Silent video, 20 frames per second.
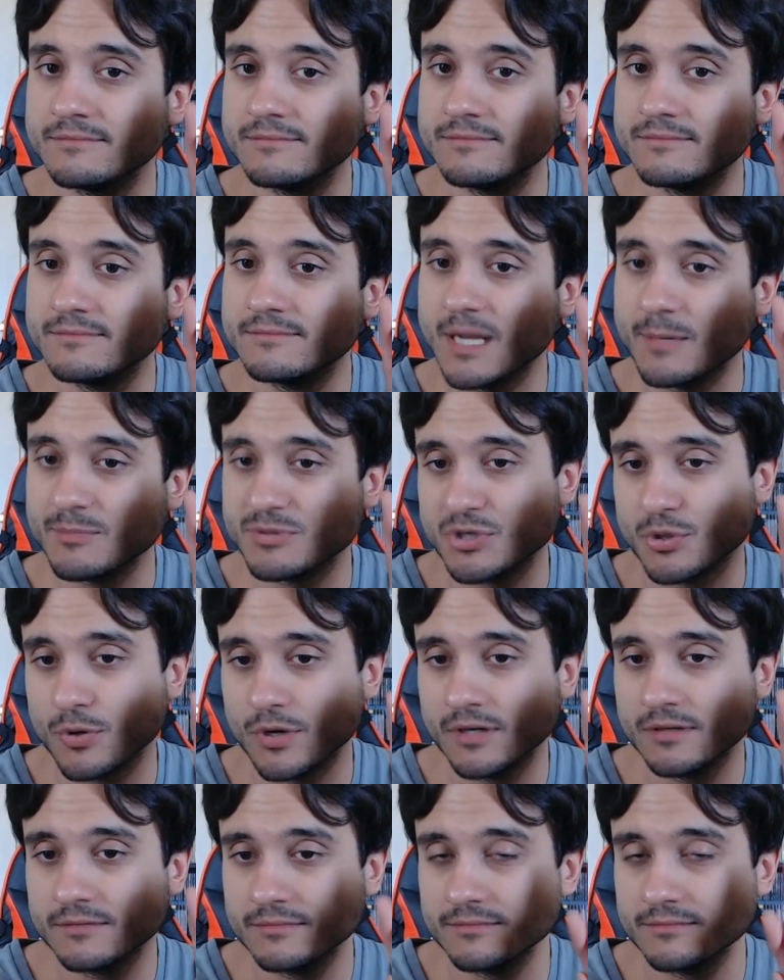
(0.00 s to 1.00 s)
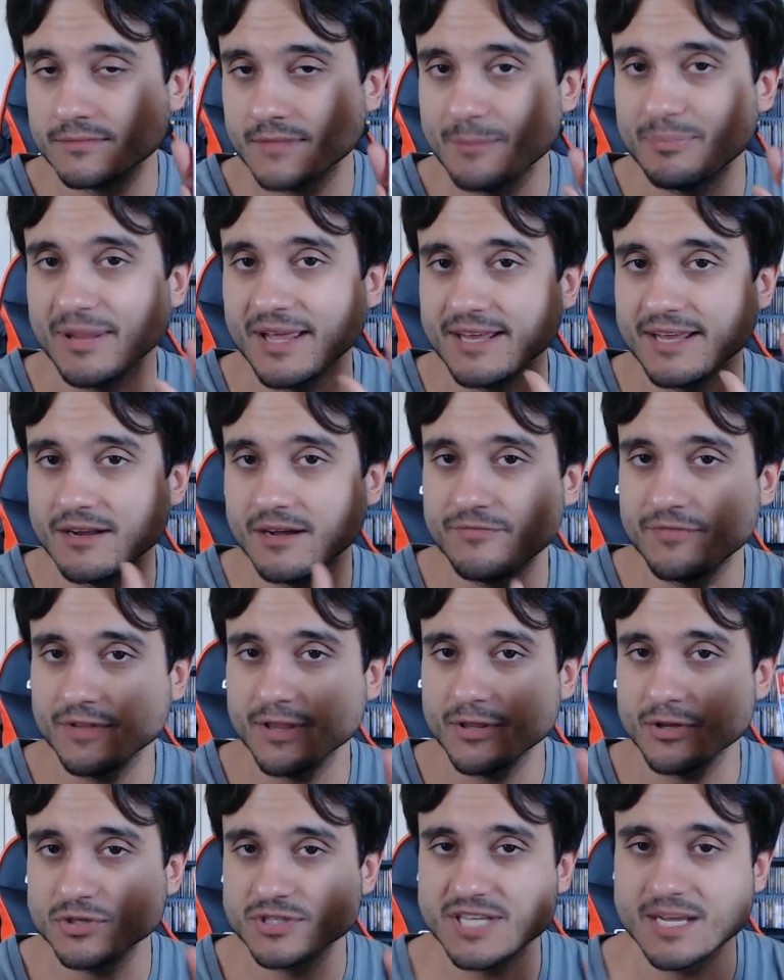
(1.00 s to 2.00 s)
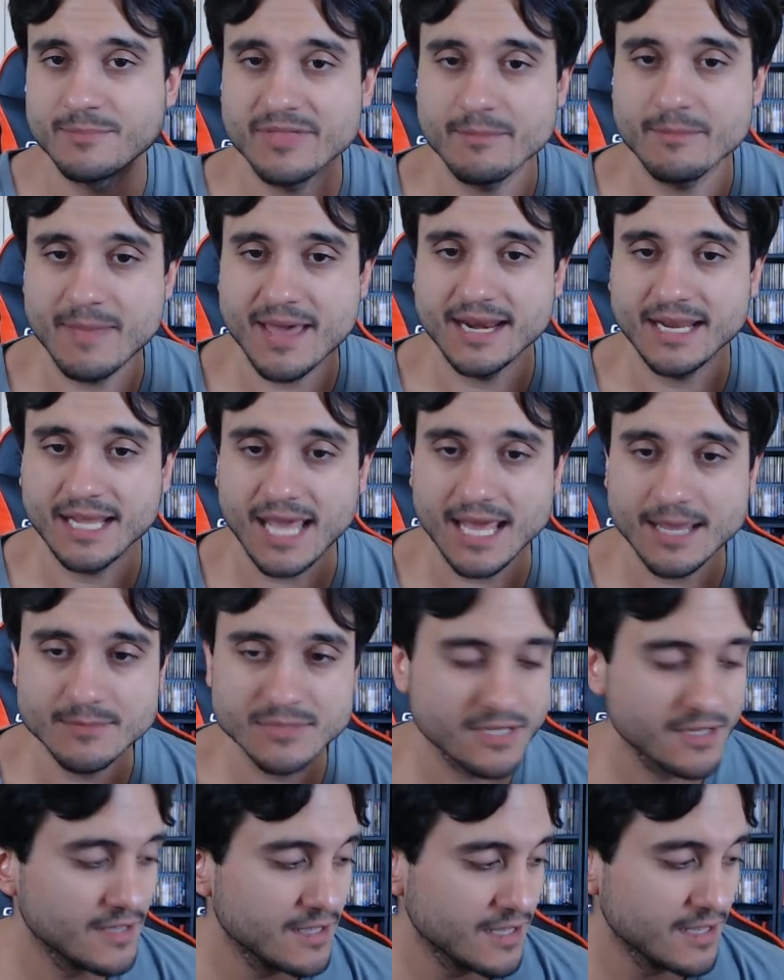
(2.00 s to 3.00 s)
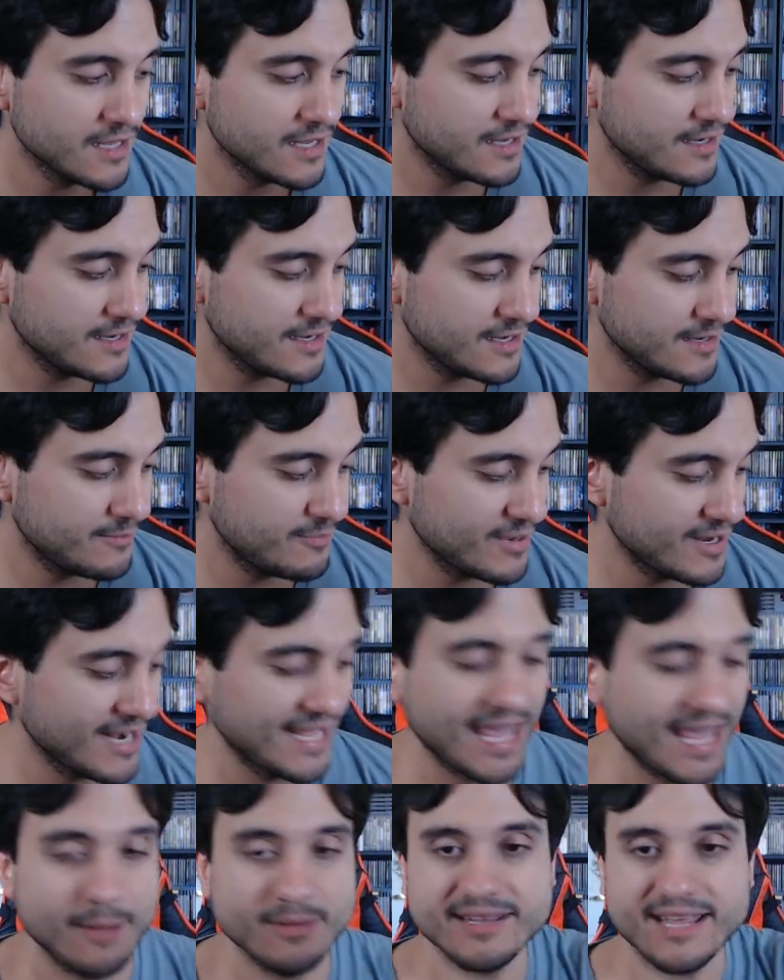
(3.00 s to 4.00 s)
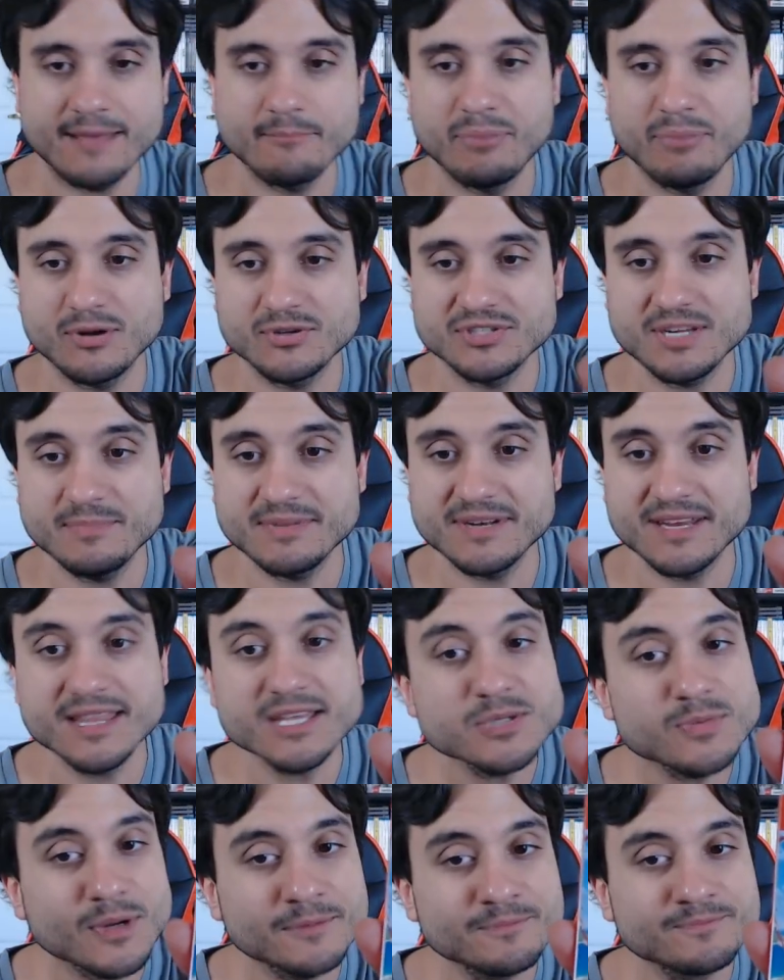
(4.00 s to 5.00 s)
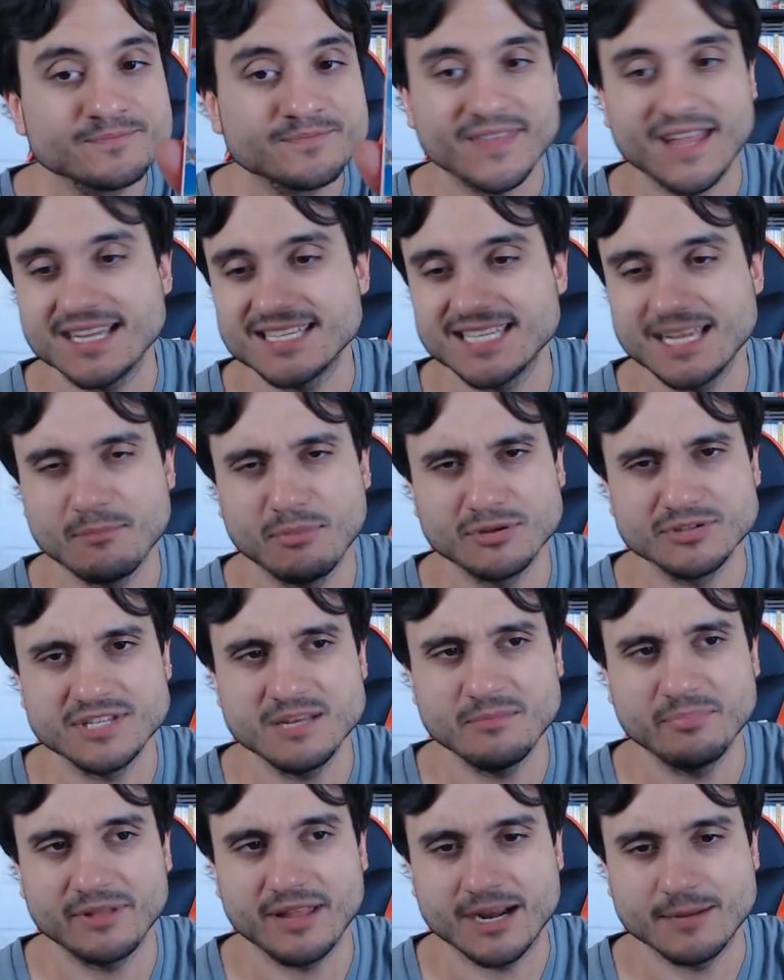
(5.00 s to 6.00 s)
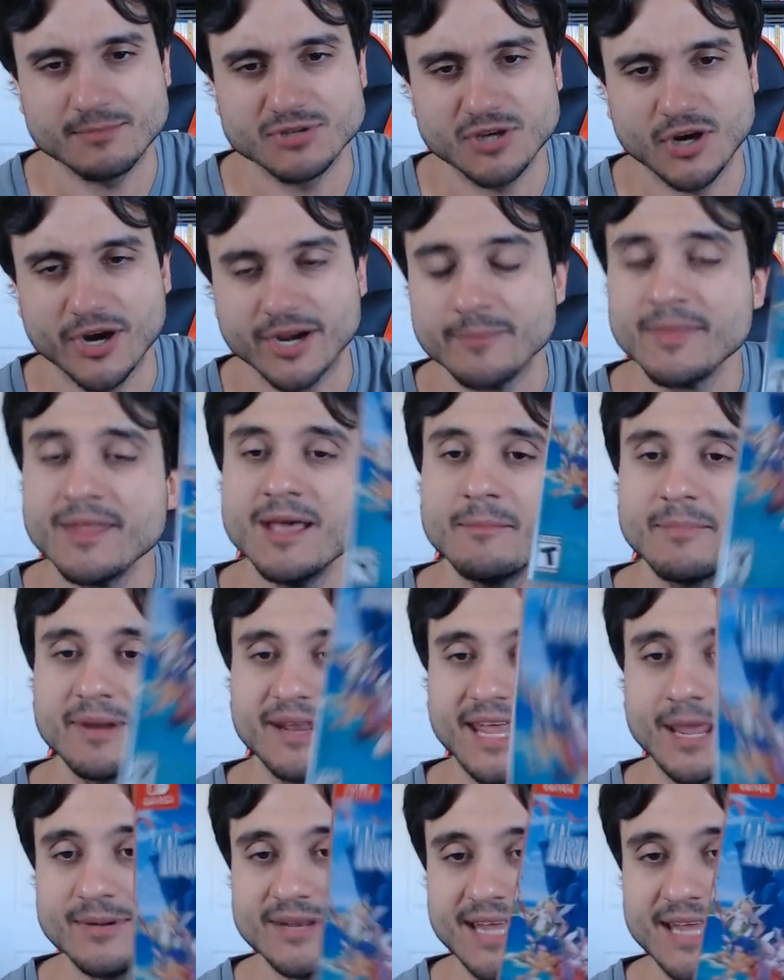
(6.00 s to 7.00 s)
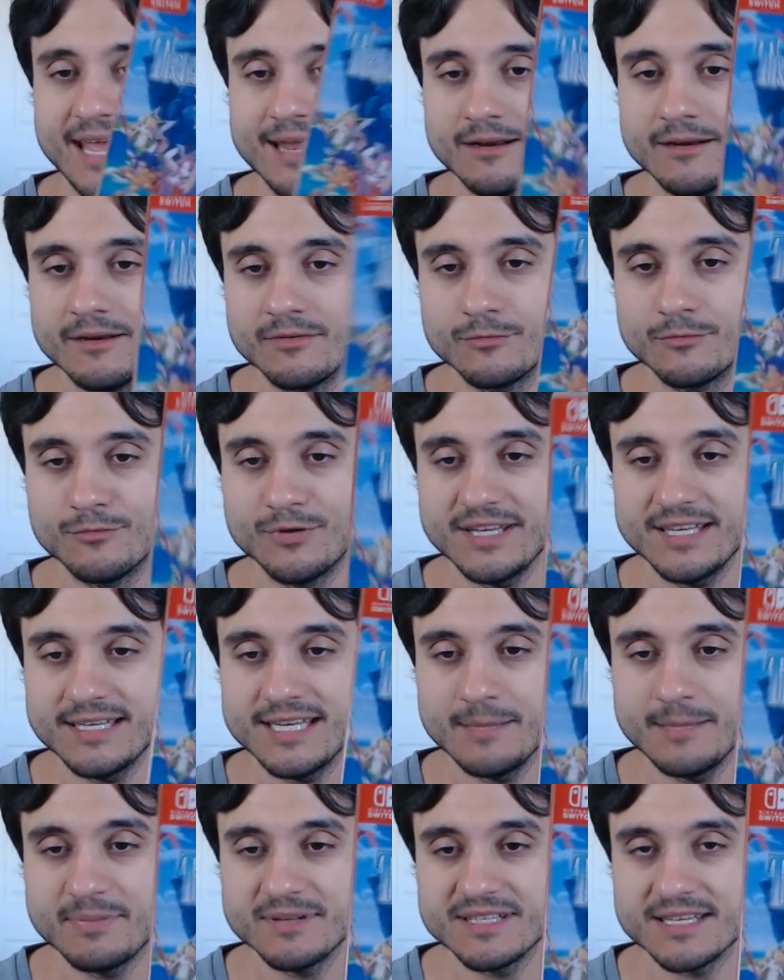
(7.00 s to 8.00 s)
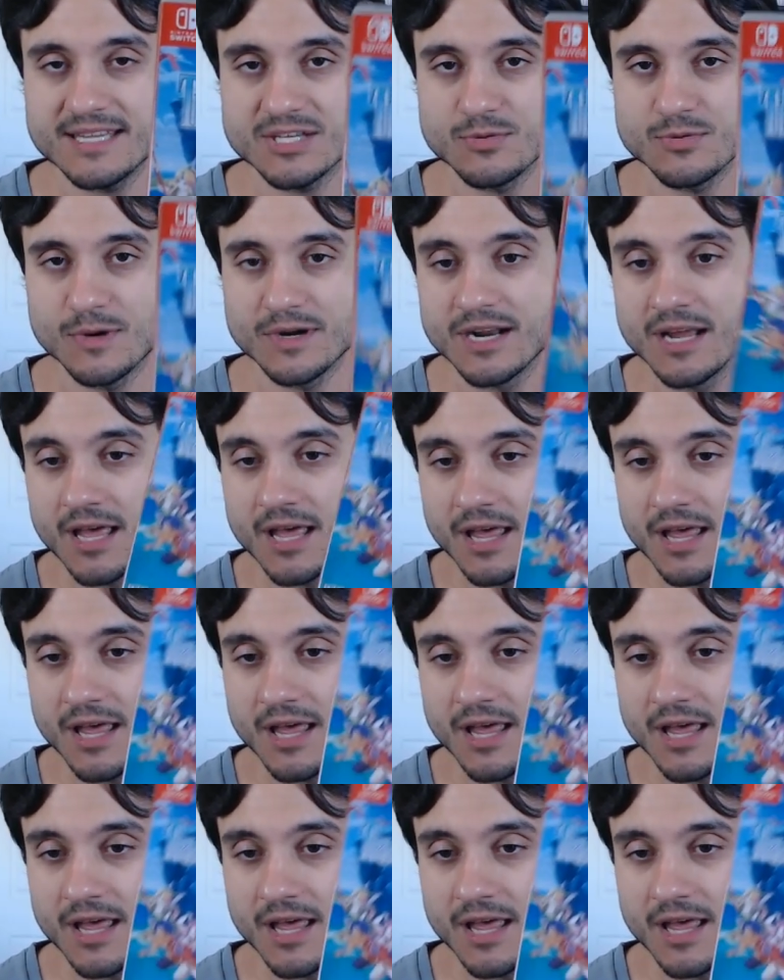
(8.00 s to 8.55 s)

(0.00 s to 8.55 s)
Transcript: I'm sure. I played a little some of the Mana games, but I can't wait to get balls deep into this one. I say balls deep a lot, I'm sorry, but I can't wait to get really deep into this one.